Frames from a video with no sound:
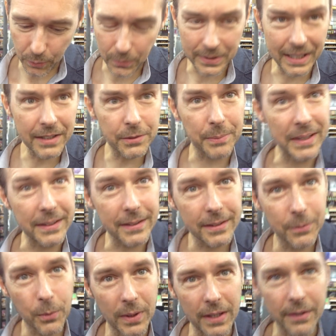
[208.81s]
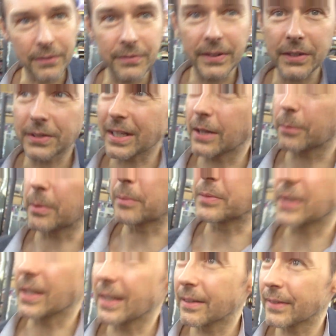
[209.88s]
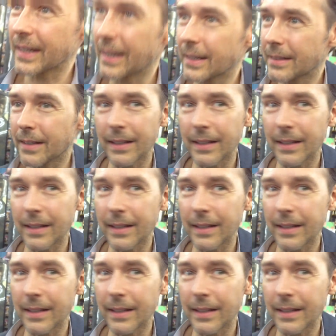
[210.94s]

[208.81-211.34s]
Paul Desmond, one of the first albums I ever had.